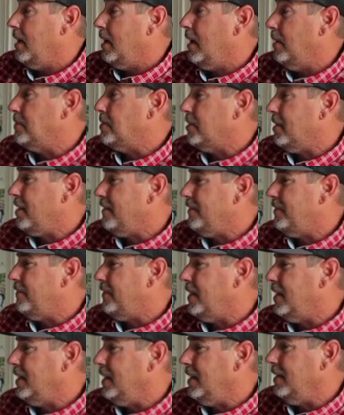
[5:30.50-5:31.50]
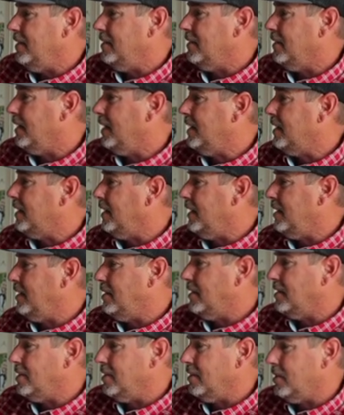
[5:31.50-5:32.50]
I'm trying to find, like, it
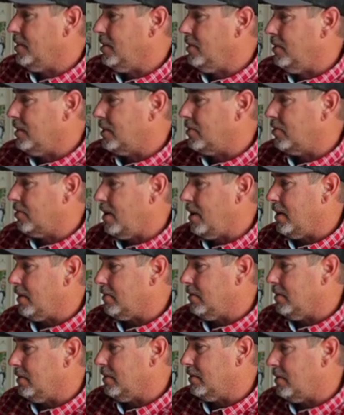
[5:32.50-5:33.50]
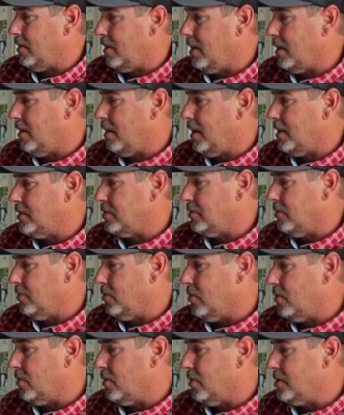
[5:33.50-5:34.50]
doesn't go in chronological
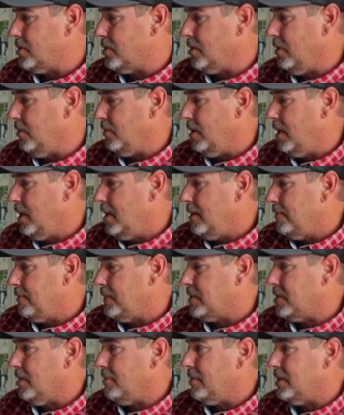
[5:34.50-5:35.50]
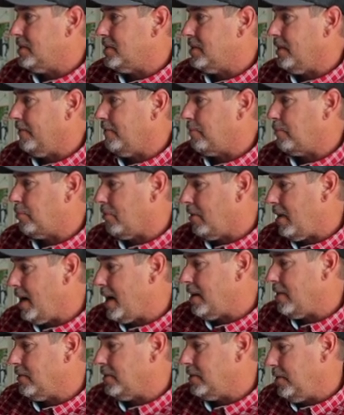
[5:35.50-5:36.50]
order, so some of the stuff
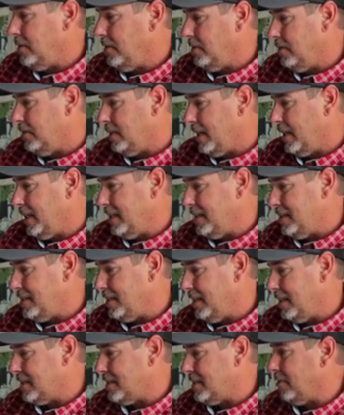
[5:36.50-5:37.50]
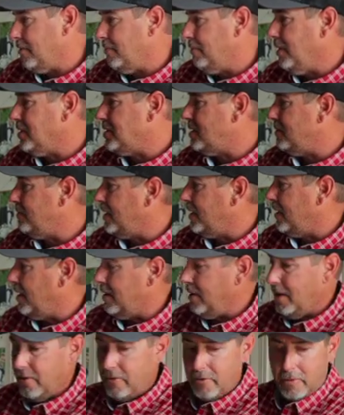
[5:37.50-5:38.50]
prior to 96, there must have been
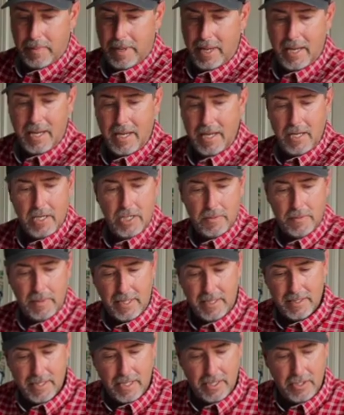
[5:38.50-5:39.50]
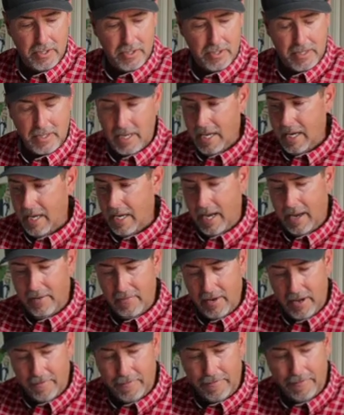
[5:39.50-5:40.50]
another page because I
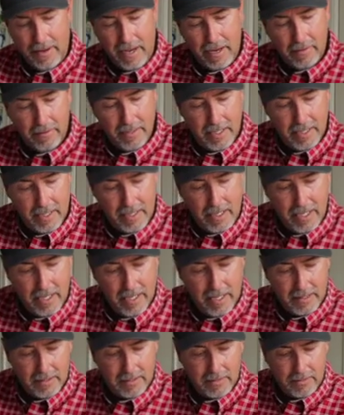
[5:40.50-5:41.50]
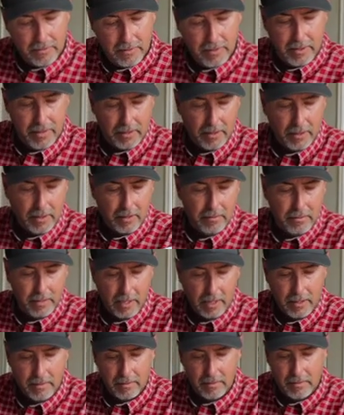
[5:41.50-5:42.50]
have not found it yet. Well, here you go.
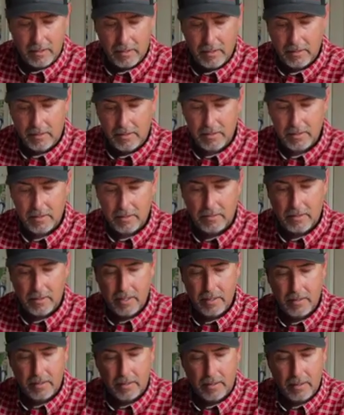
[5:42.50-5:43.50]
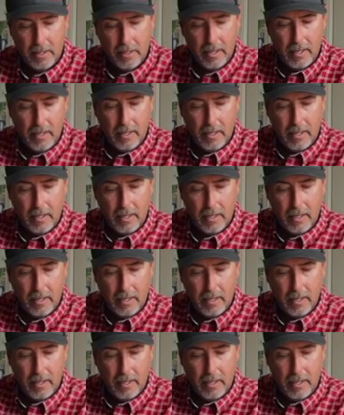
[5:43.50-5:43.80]
Yeah, here it is, all right here.